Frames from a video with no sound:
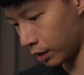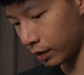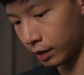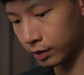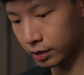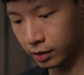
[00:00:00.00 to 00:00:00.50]

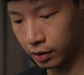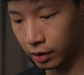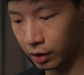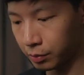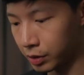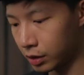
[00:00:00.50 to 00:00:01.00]
Let's
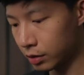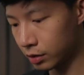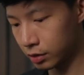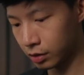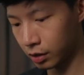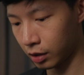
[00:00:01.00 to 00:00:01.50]
label
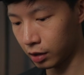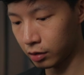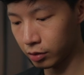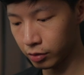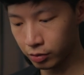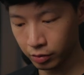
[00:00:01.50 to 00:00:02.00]
this
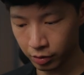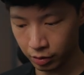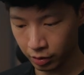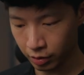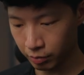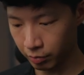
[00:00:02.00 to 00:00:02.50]
color
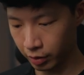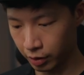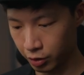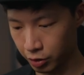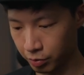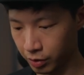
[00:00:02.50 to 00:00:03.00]

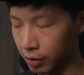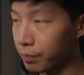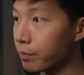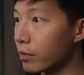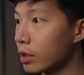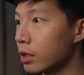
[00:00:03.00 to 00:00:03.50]
management.
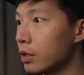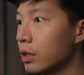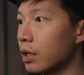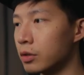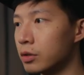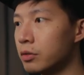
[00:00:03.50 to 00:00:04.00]

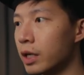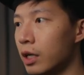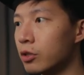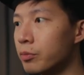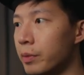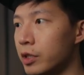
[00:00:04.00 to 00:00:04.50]
Although
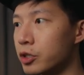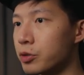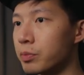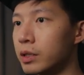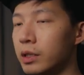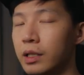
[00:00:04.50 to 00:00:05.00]
color
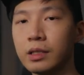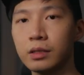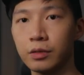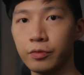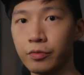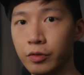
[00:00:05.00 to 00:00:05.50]
management is
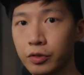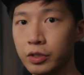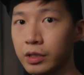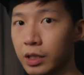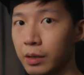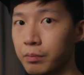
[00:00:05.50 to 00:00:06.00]
the first
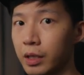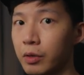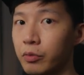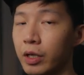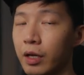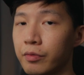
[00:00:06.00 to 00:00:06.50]
step
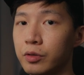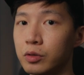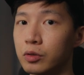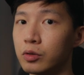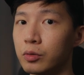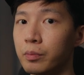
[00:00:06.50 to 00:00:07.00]
that we have to
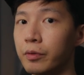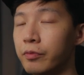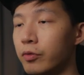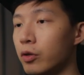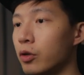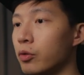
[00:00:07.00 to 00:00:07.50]
do
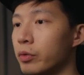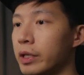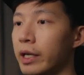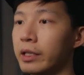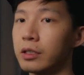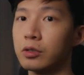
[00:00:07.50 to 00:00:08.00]
before we
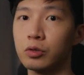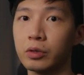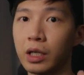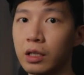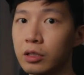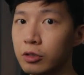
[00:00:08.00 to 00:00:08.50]
get into
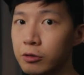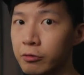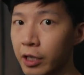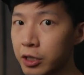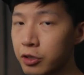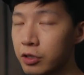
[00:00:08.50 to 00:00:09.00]
color
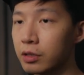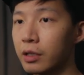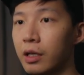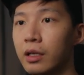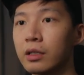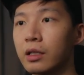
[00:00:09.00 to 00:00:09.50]
correction
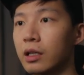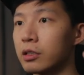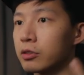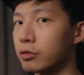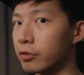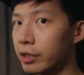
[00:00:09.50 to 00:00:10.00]
and
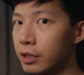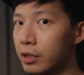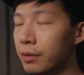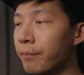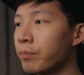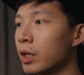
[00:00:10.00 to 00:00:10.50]
color grading,